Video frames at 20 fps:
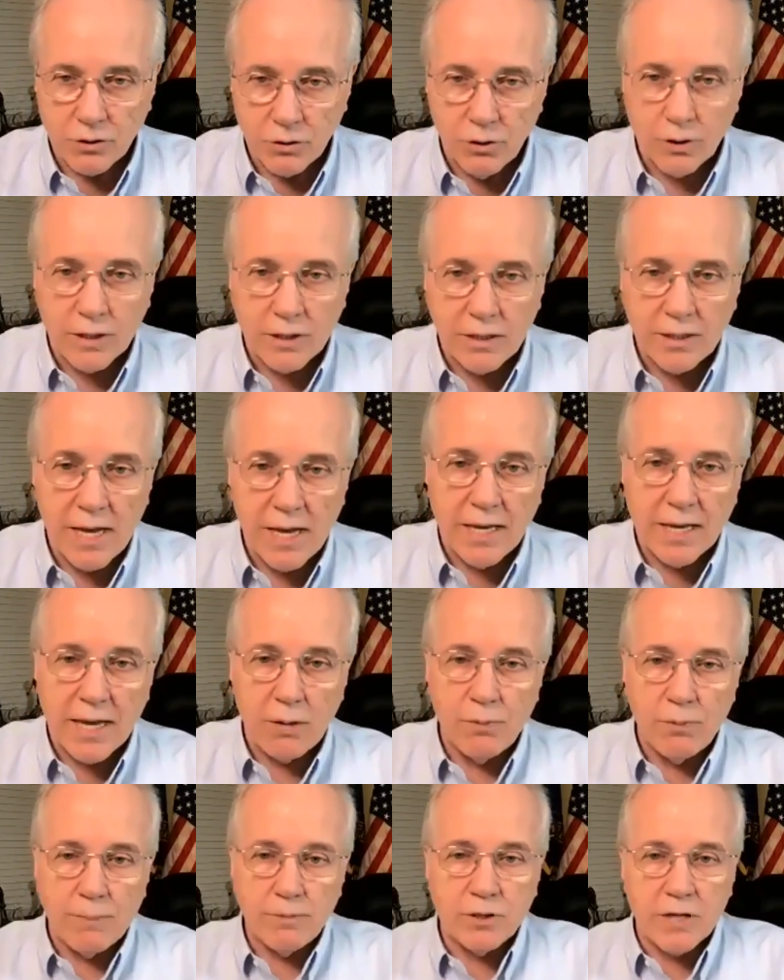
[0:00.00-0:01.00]
Look at the AK
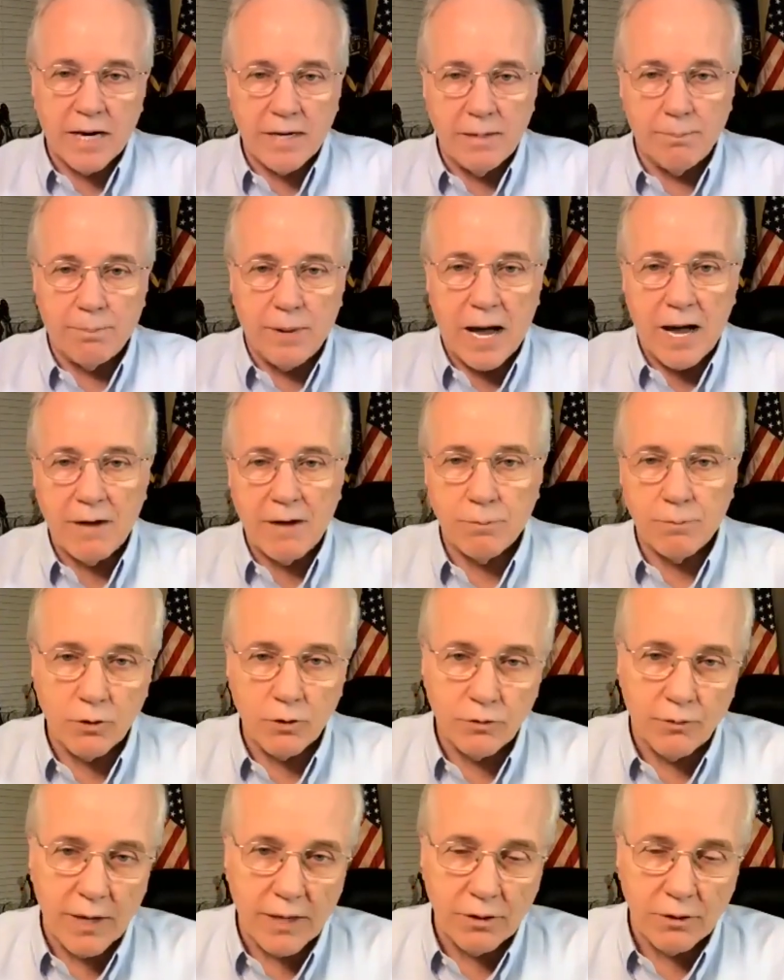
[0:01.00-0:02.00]
website and buy from
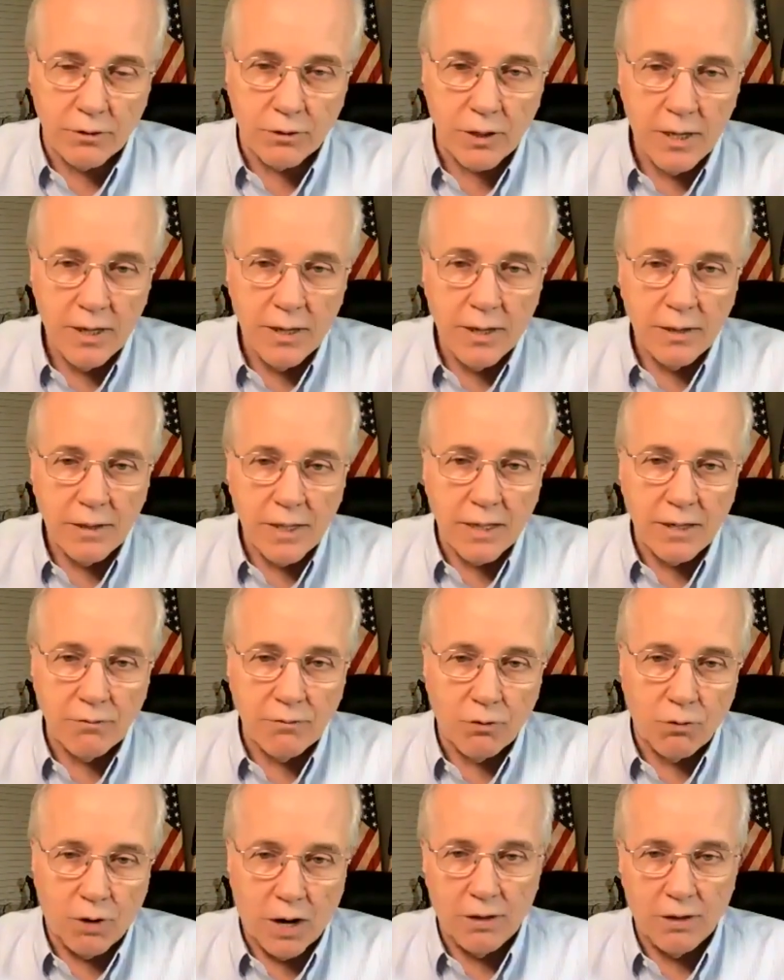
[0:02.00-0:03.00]
those vendors that
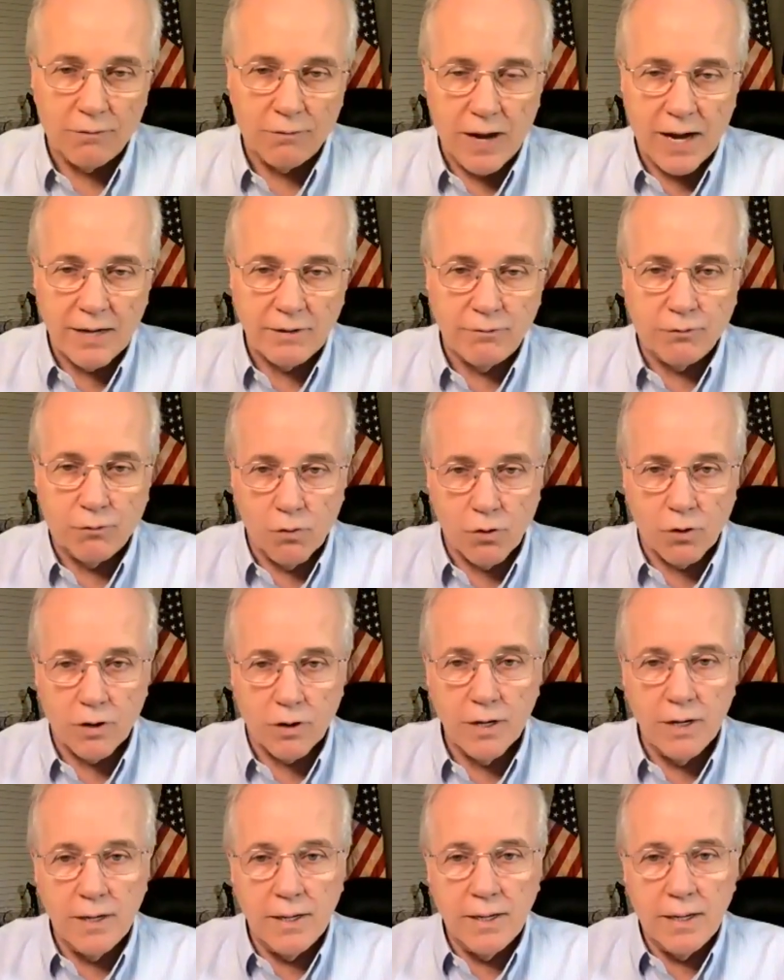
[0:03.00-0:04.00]
have qualified
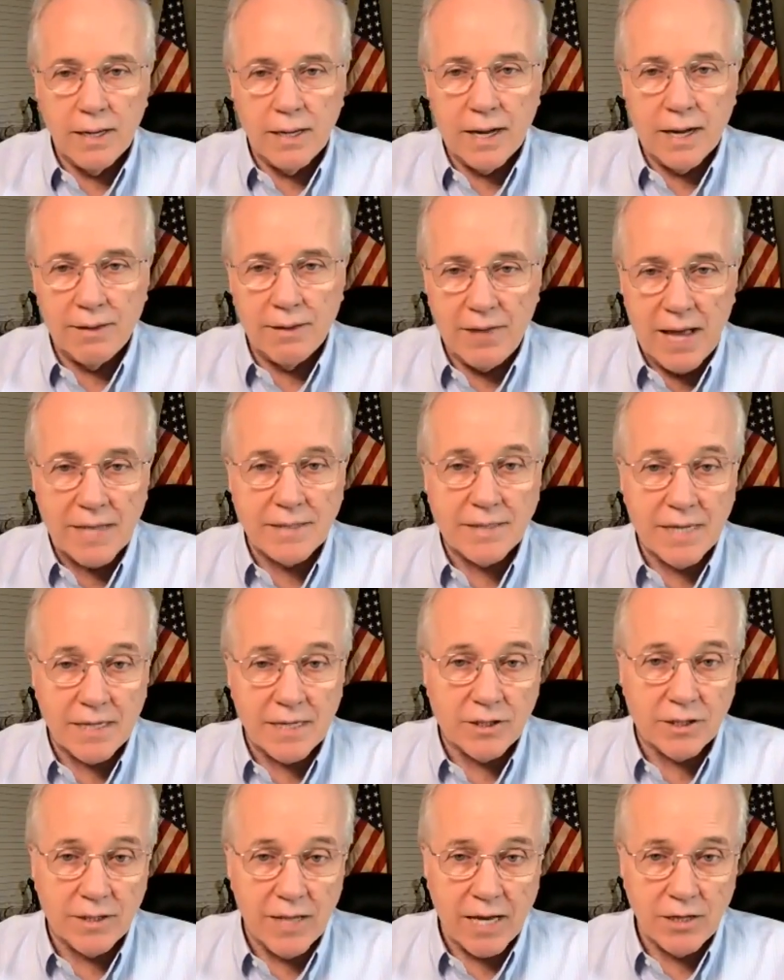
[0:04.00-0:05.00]
for uh, that
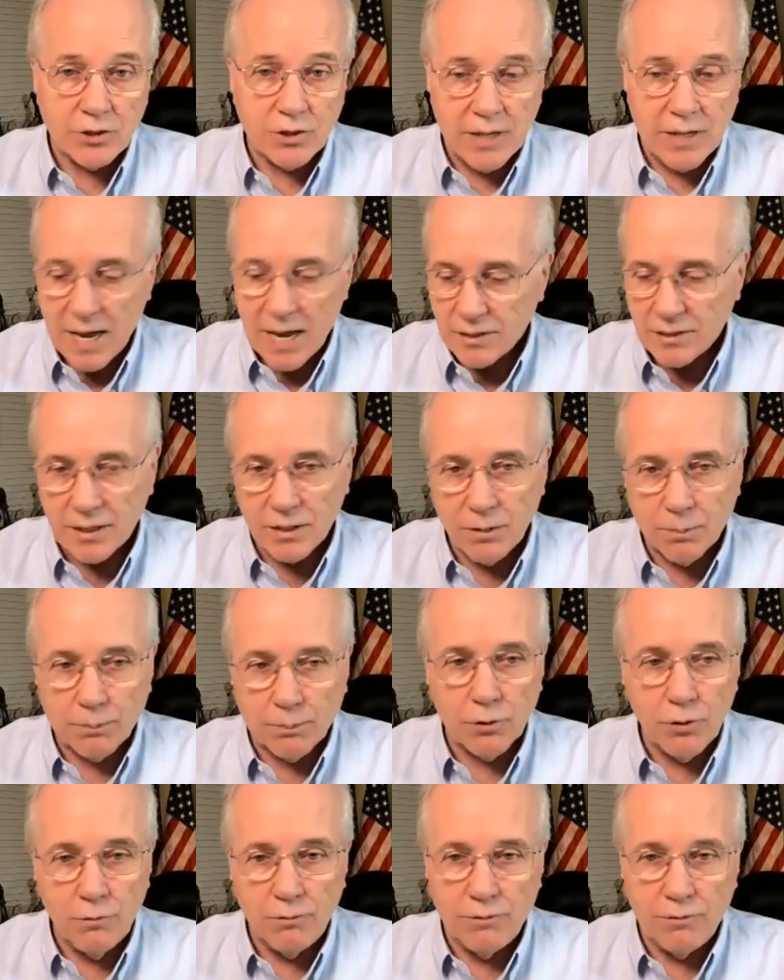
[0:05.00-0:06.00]
designation as an
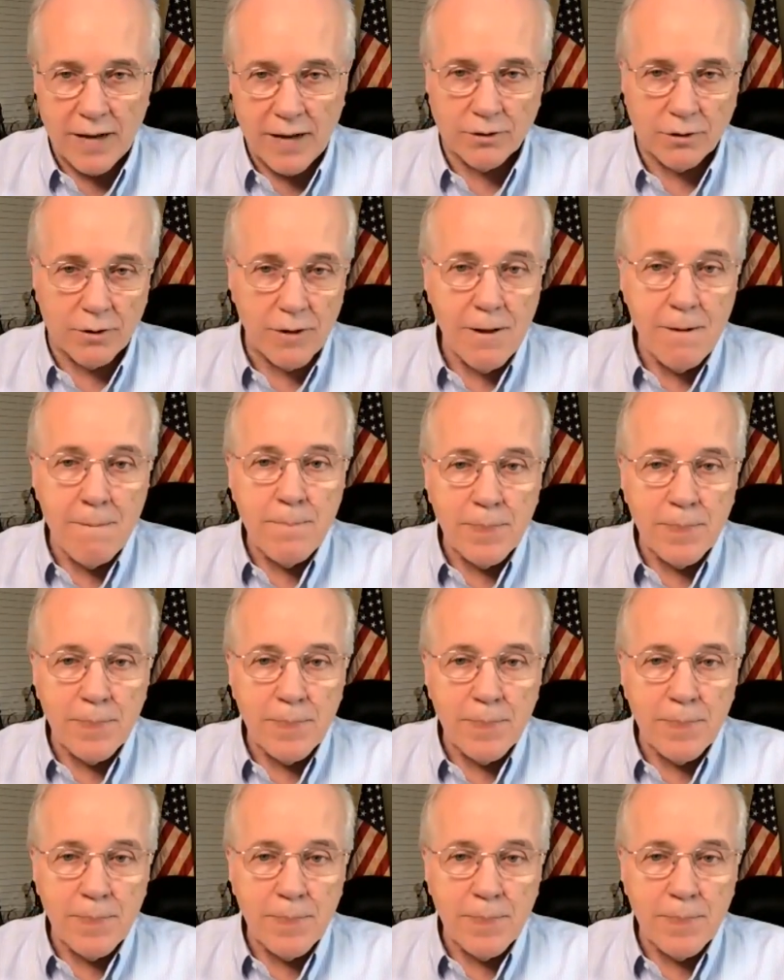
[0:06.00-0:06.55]
approved vendor.